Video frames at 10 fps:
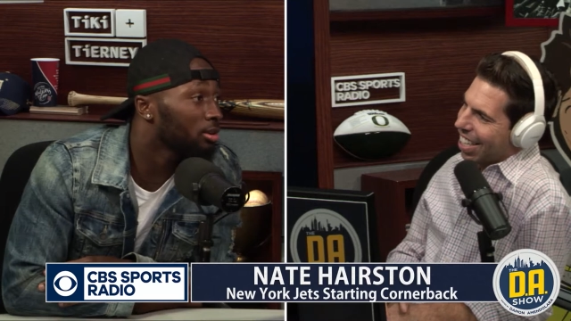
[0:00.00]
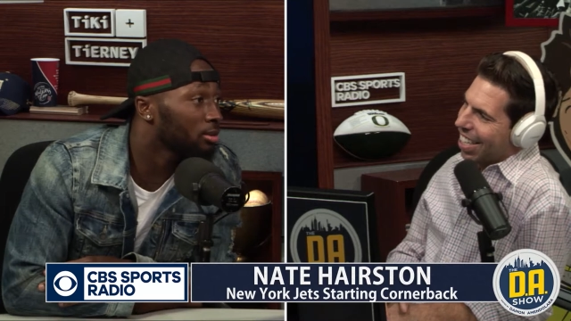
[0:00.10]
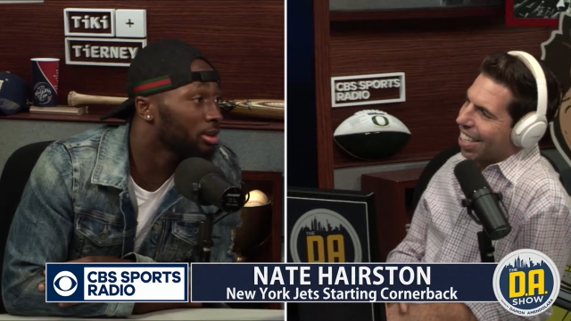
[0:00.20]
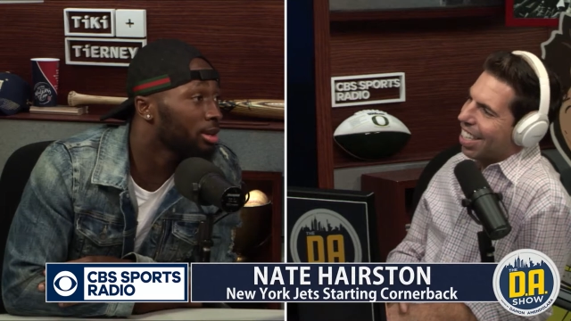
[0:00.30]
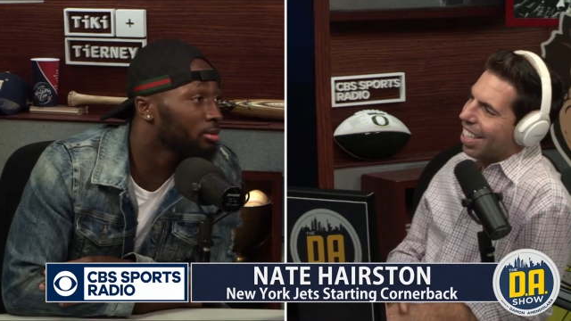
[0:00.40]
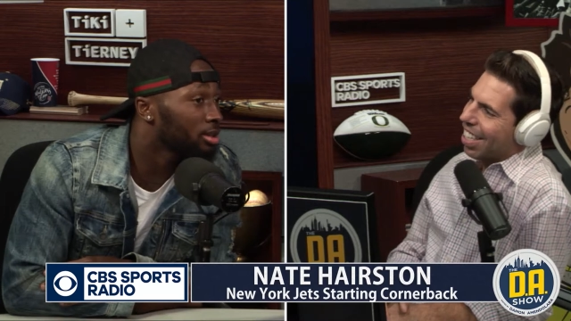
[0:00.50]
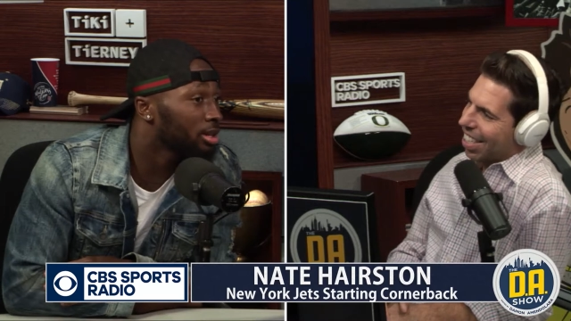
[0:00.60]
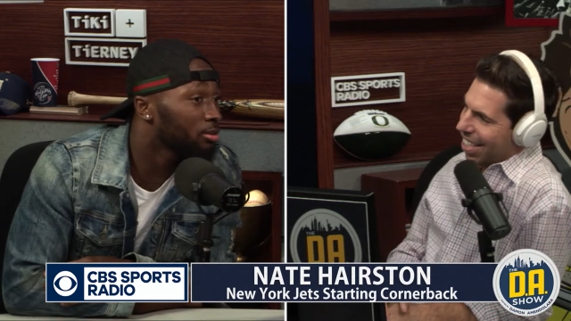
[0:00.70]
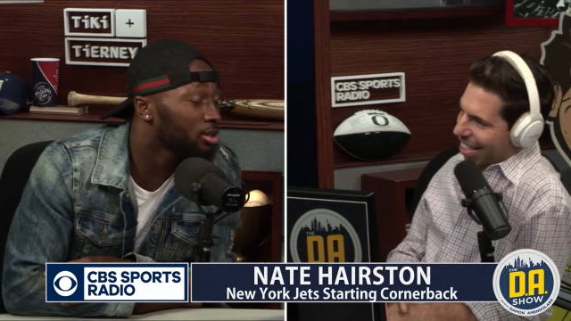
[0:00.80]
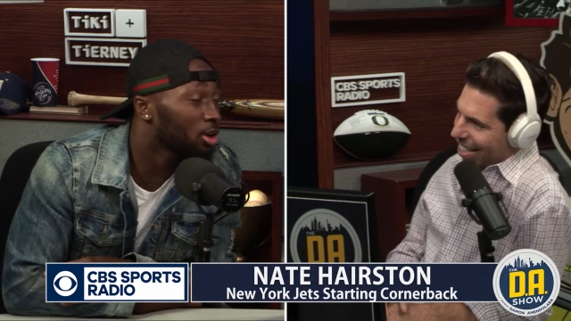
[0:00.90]
Speaker 1: he was he
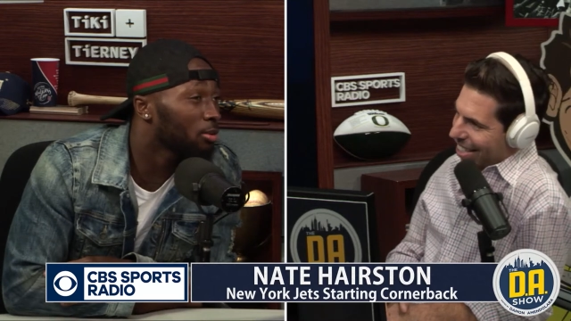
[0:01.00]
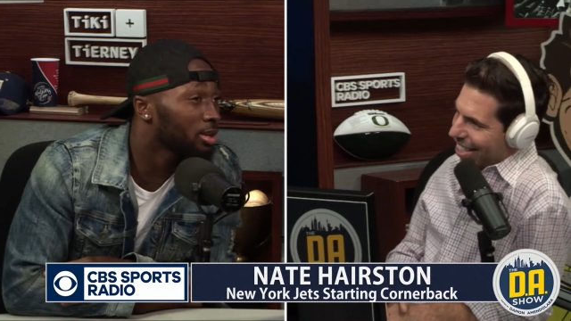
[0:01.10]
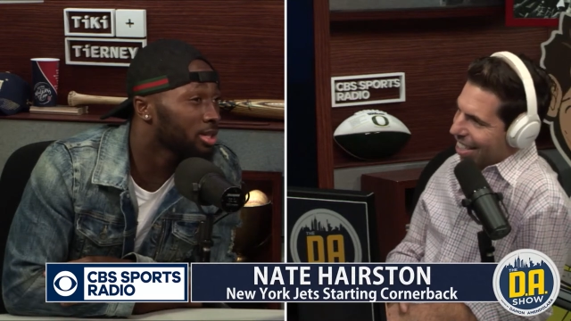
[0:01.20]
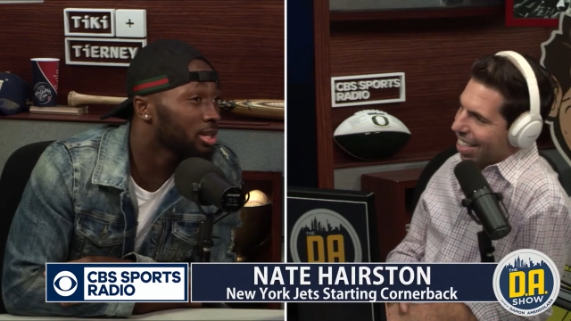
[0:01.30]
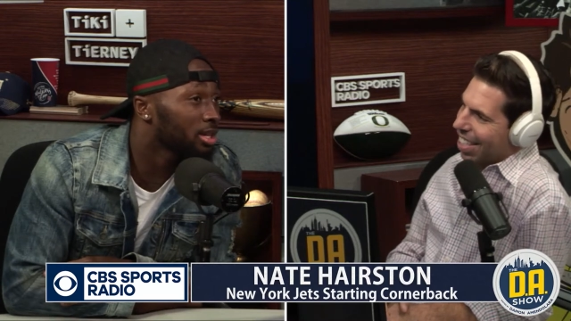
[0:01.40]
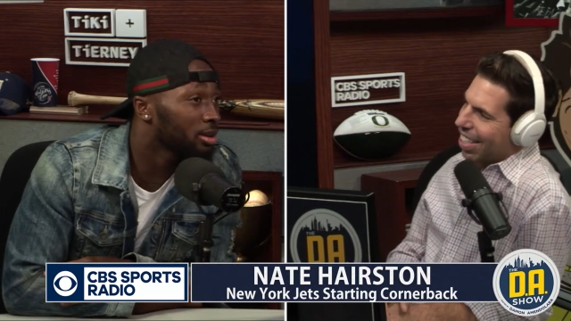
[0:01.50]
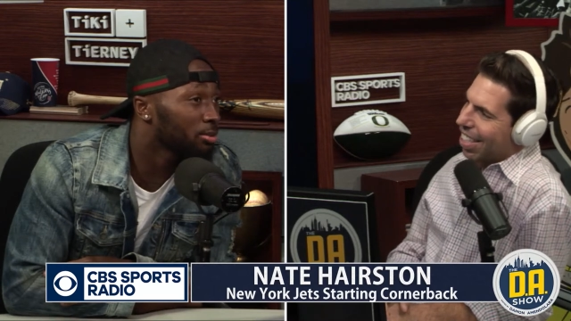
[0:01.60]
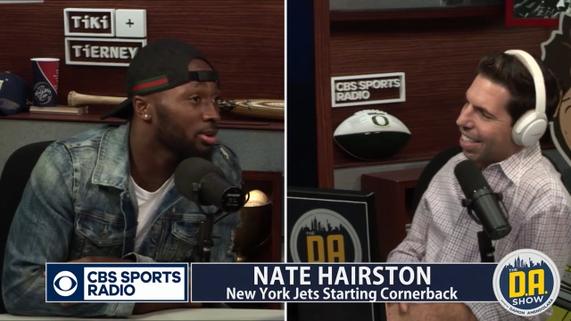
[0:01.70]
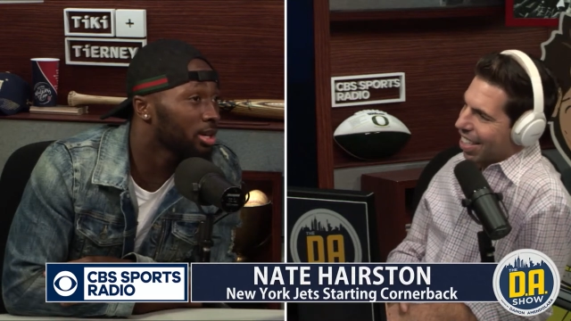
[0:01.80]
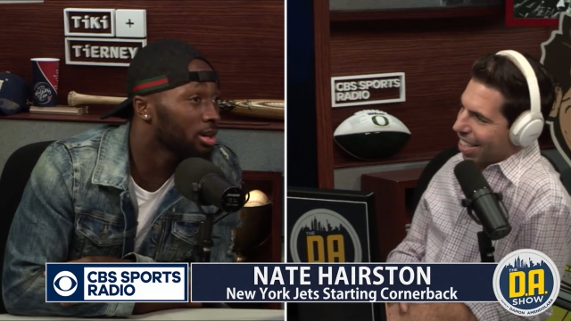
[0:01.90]
was always in there
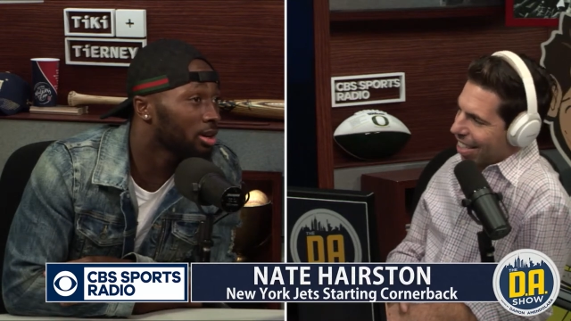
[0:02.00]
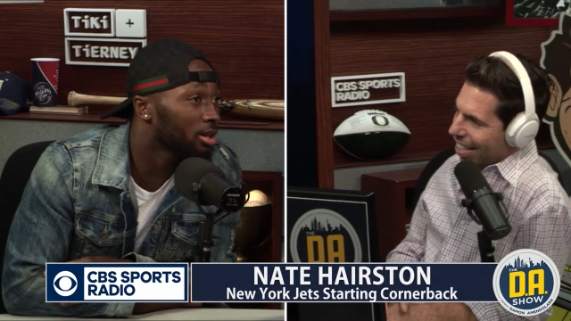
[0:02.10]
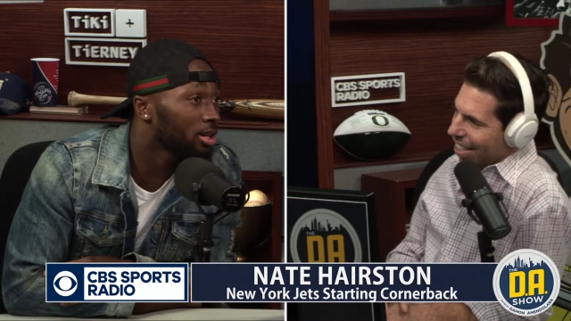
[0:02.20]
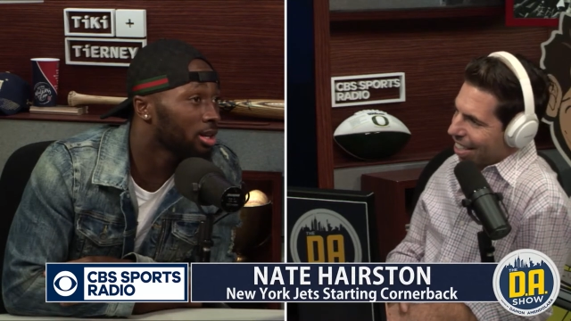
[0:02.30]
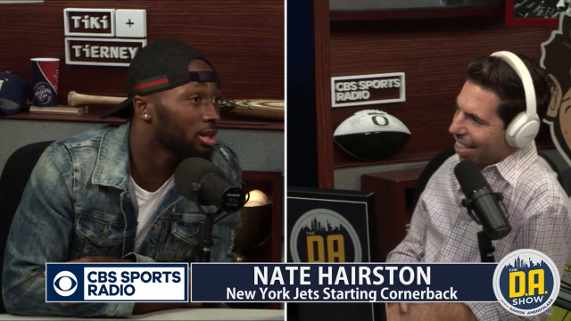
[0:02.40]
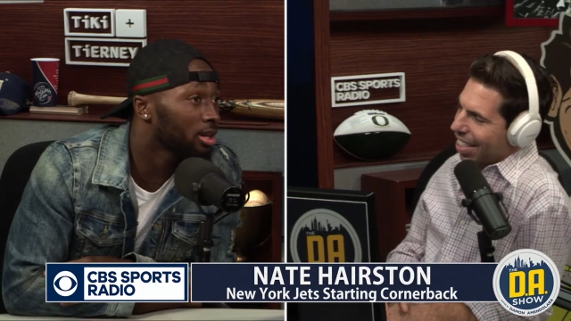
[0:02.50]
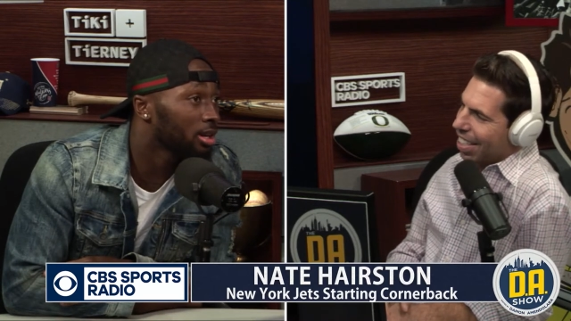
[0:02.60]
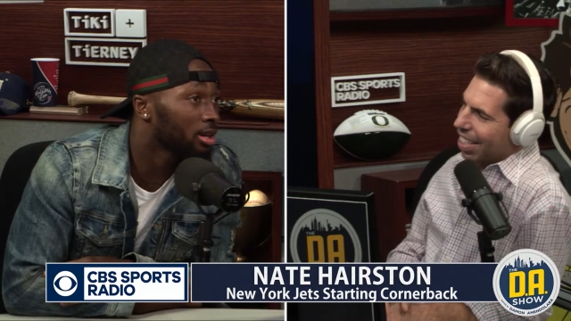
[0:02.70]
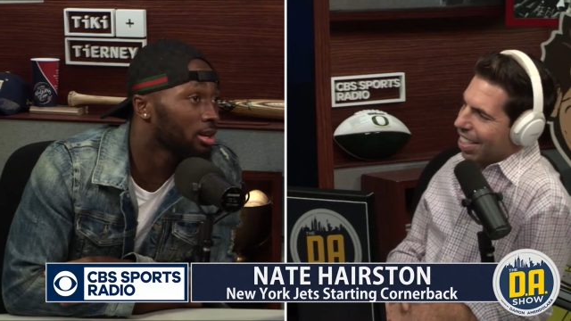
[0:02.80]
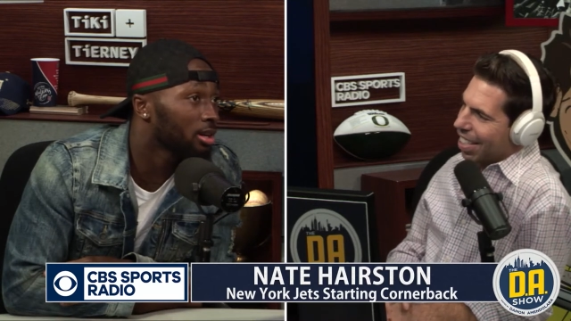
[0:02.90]
pretty early.
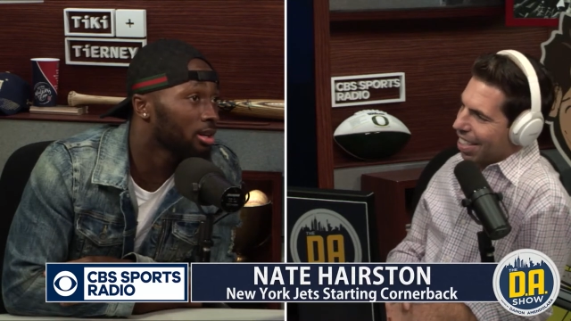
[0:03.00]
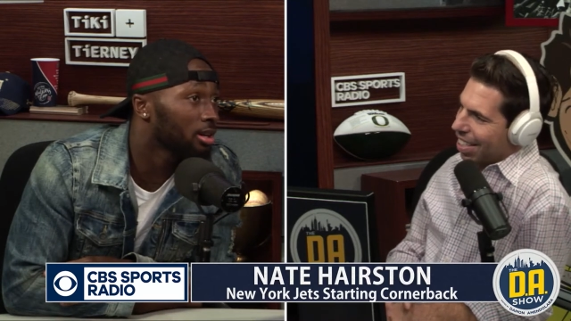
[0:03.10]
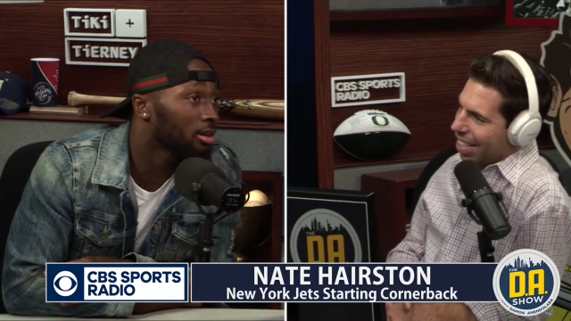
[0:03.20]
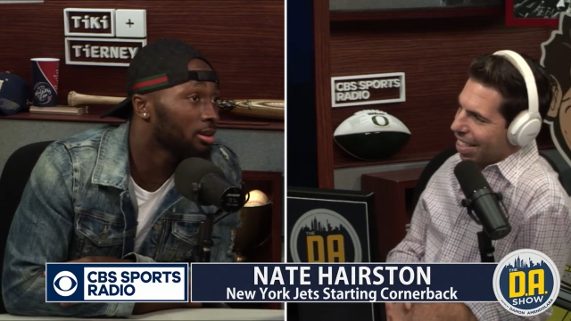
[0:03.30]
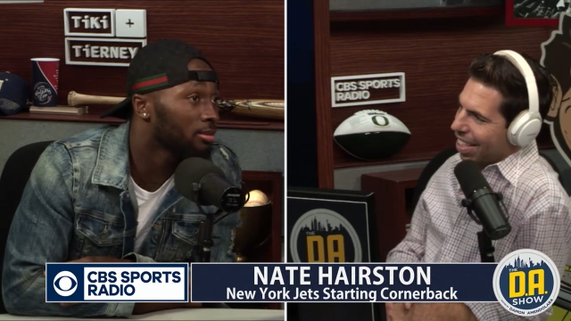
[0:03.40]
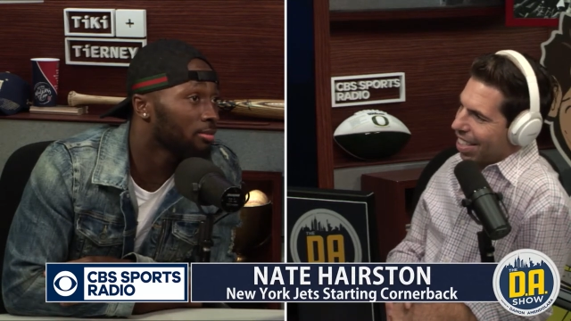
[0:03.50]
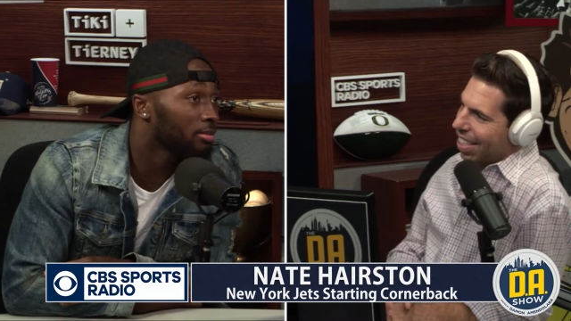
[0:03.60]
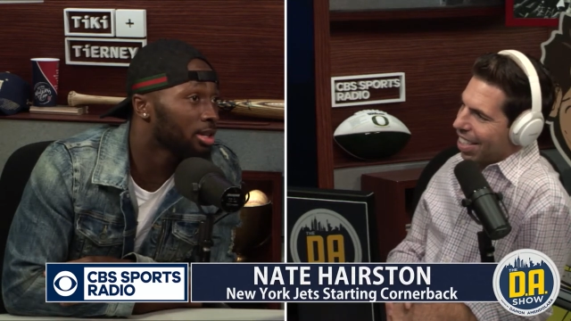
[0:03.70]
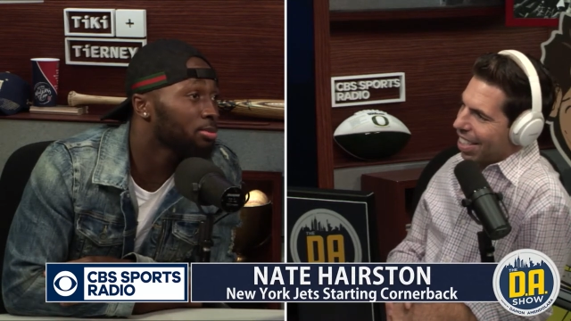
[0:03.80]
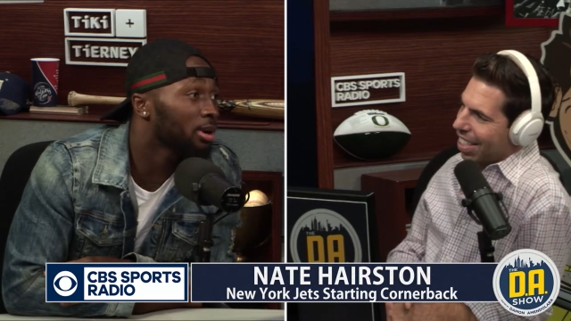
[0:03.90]

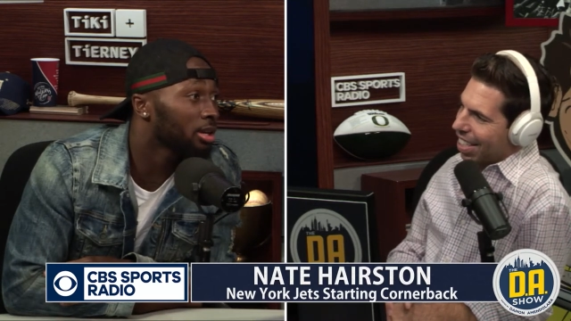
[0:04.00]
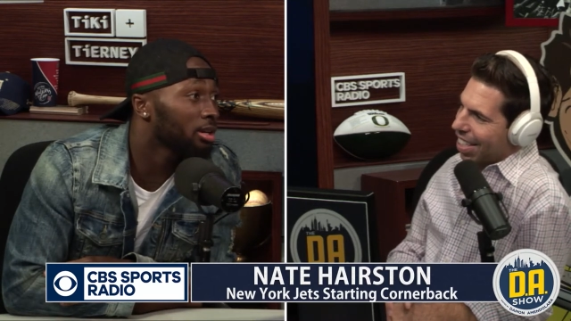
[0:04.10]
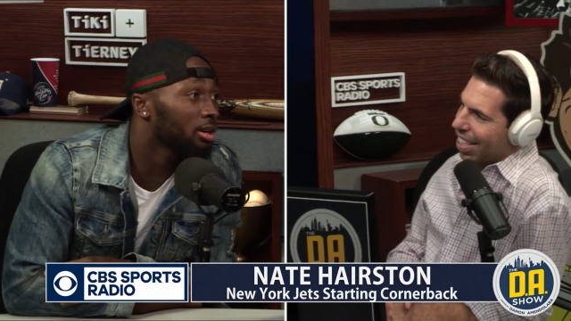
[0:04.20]
That's probably the